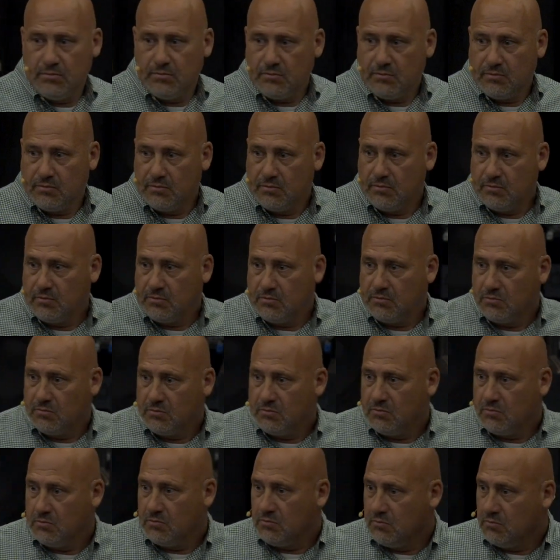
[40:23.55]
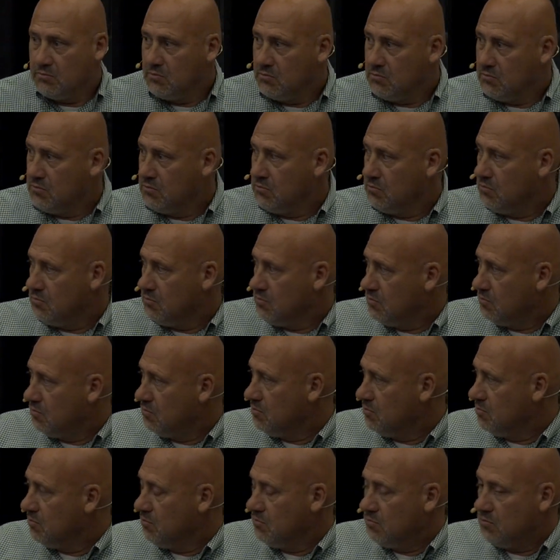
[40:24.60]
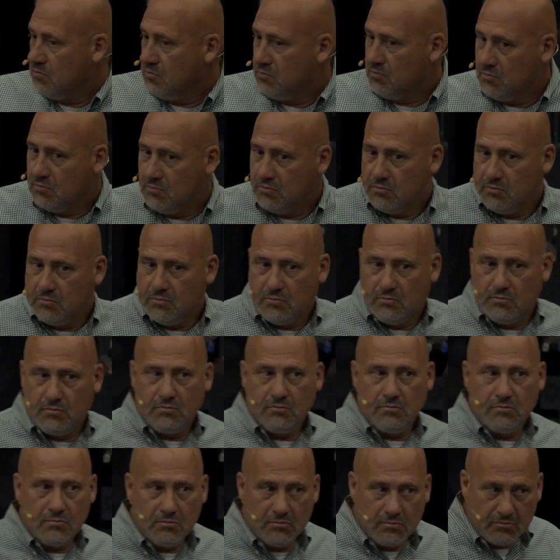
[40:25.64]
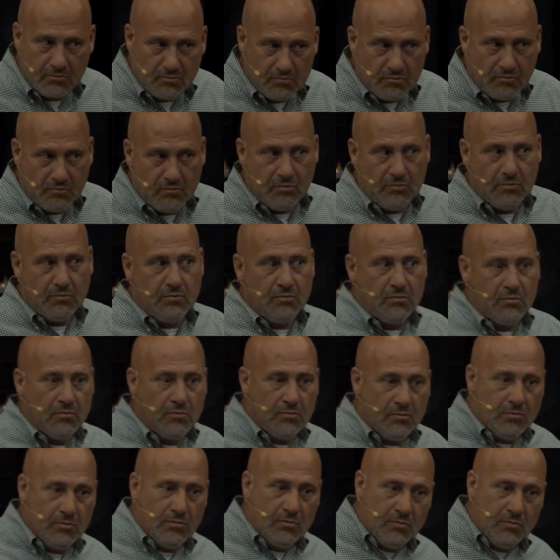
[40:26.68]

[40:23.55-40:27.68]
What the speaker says: [no speech]